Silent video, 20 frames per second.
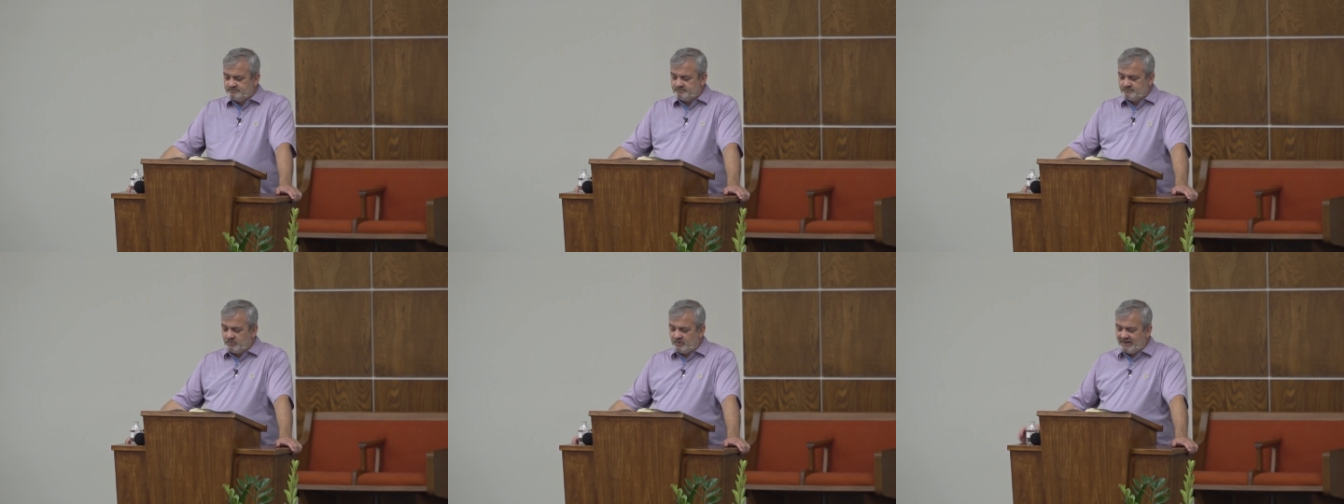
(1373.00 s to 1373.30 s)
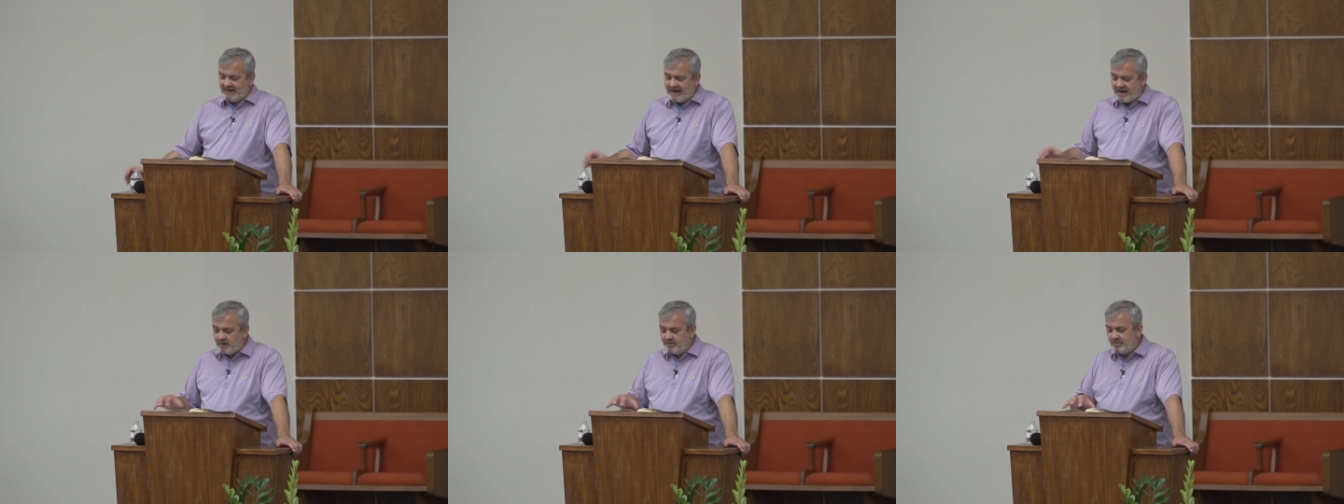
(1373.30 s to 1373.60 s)
we
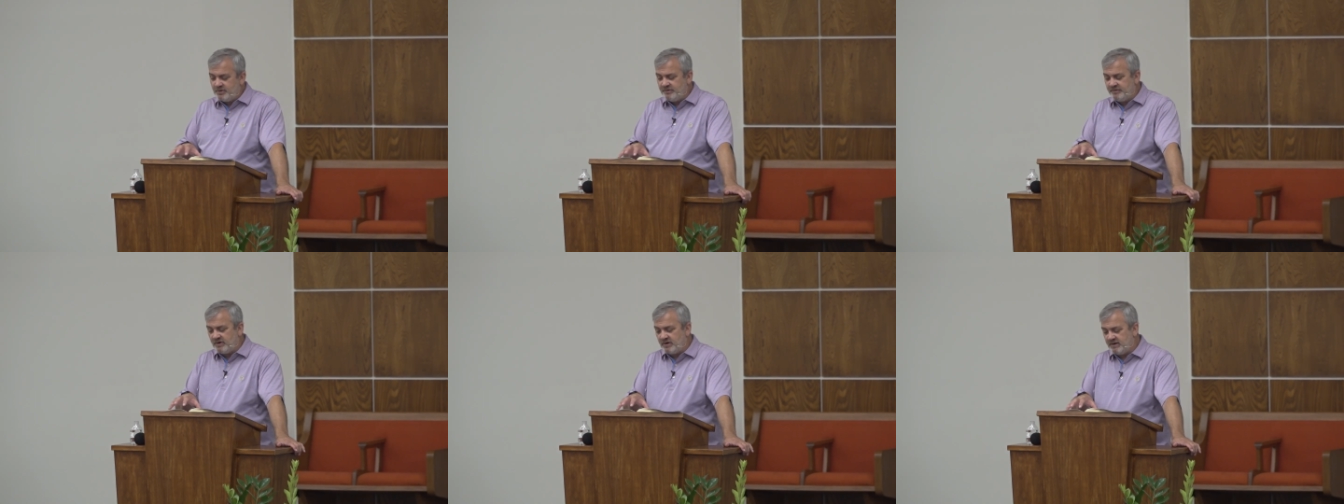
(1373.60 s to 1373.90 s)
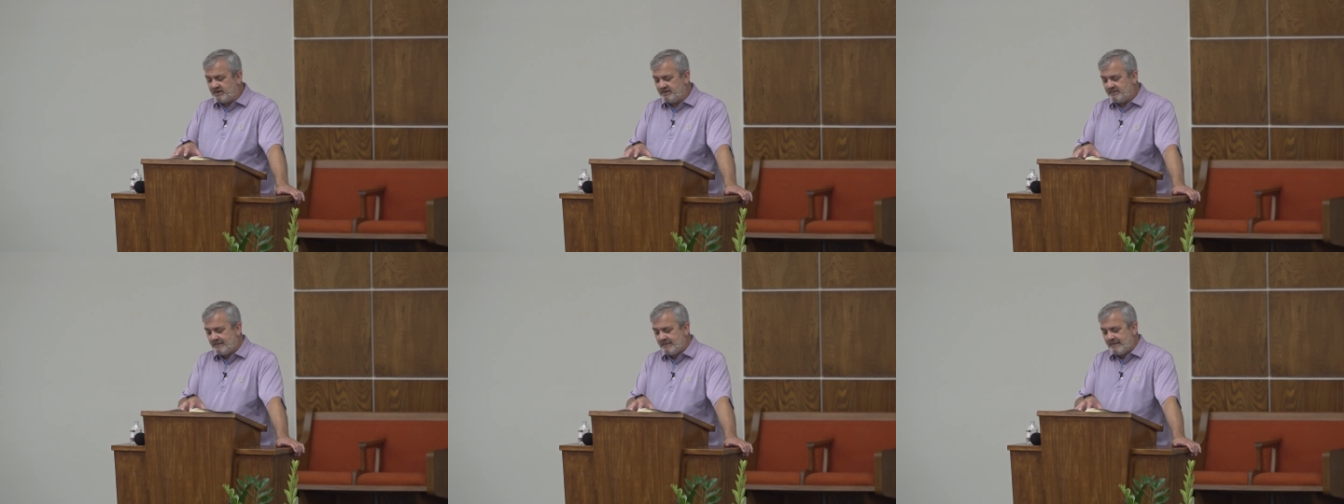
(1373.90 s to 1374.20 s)
now move
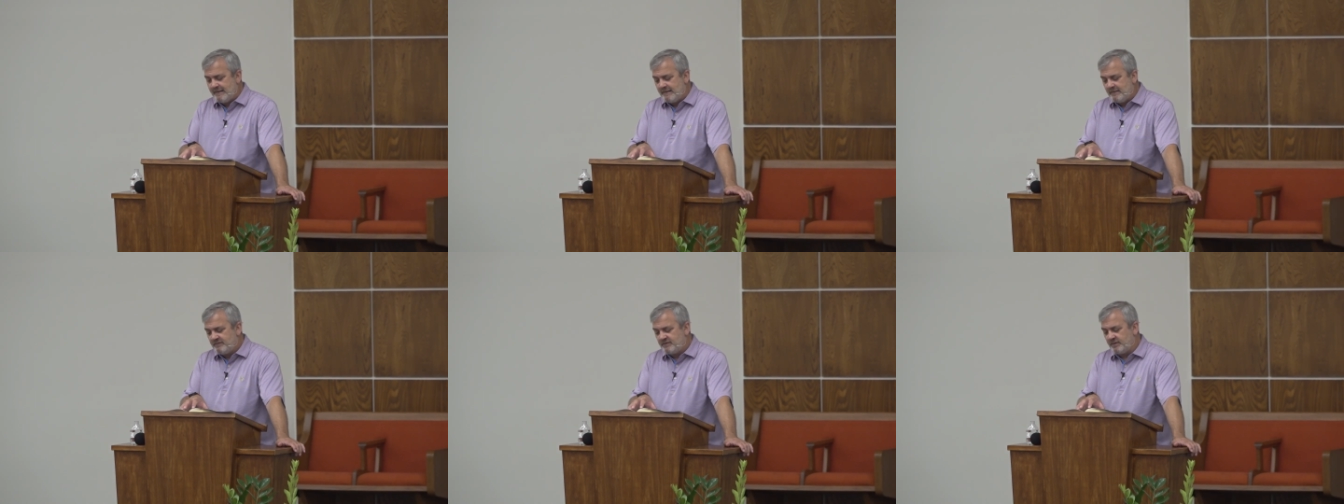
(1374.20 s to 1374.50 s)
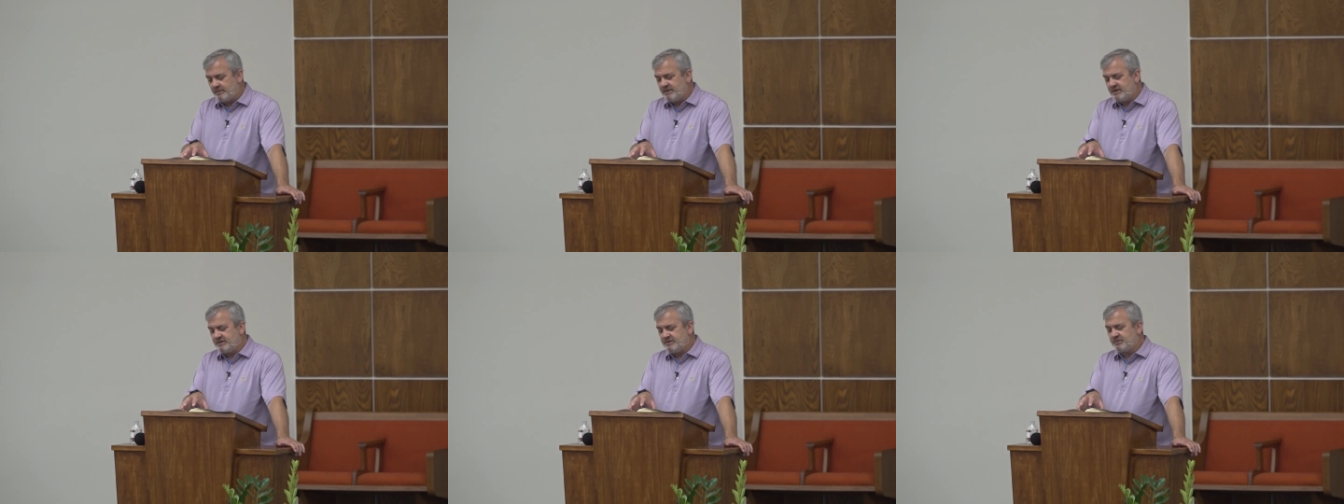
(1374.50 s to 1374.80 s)
on
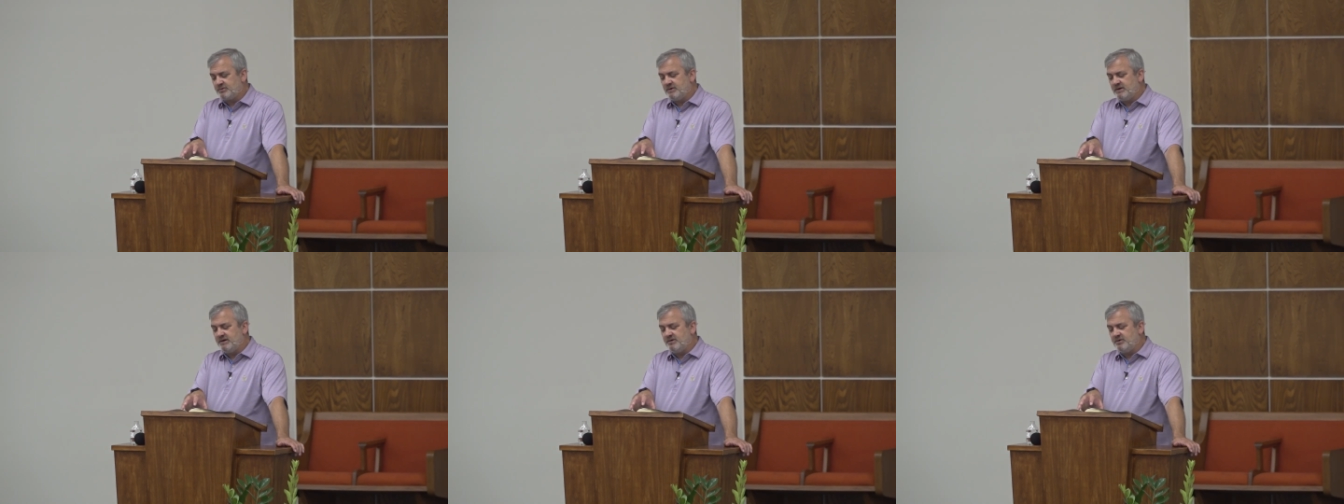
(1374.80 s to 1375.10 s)
from the three